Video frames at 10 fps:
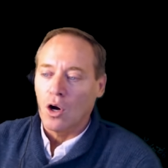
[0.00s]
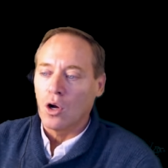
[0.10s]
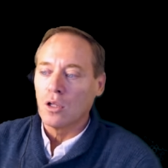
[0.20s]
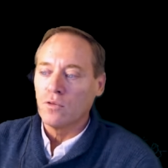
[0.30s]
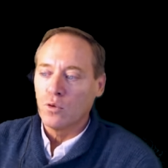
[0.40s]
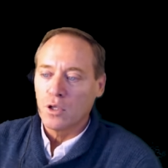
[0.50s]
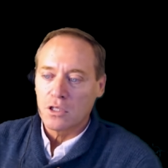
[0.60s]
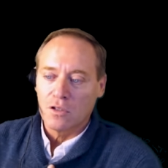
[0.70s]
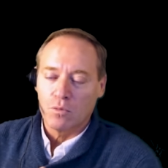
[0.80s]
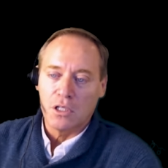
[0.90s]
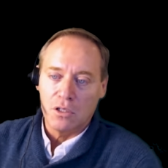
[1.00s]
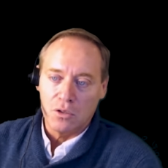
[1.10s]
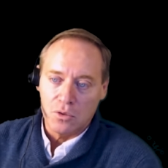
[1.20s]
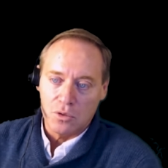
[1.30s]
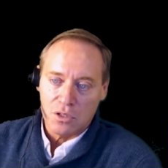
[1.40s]
all of which have been
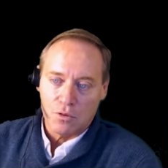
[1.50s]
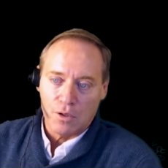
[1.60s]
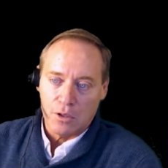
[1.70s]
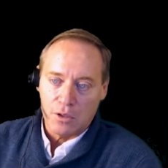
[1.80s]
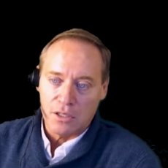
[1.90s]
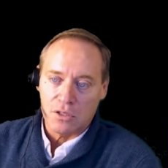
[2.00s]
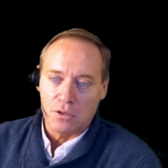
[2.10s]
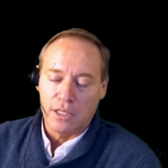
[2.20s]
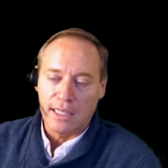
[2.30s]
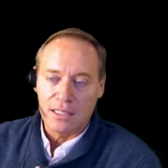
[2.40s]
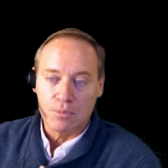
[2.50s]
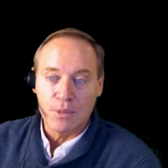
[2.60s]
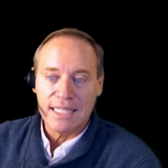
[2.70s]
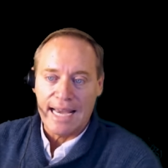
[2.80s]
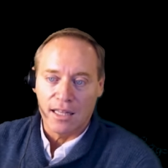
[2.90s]
used throughout history as
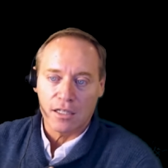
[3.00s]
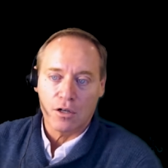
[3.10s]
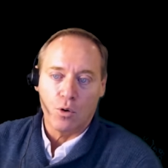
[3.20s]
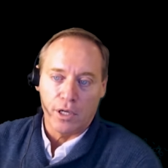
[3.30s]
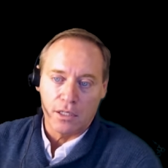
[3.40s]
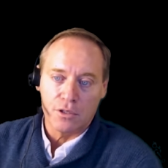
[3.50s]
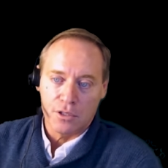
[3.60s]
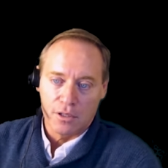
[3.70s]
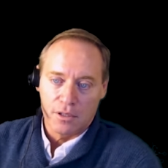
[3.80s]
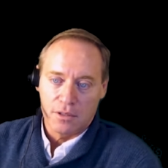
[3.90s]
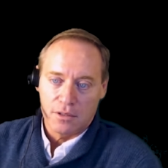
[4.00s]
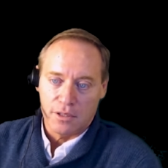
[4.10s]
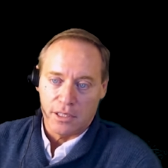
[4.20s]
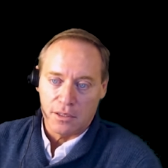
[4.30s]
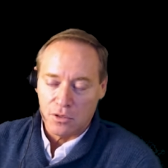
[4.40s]
metallic coinage,
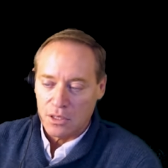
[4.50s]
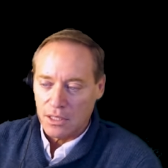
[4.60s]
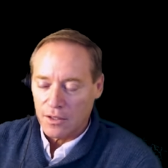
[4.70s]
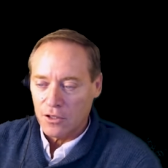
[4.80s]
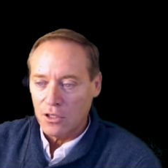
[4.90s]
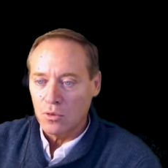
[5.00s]
right? There's nothing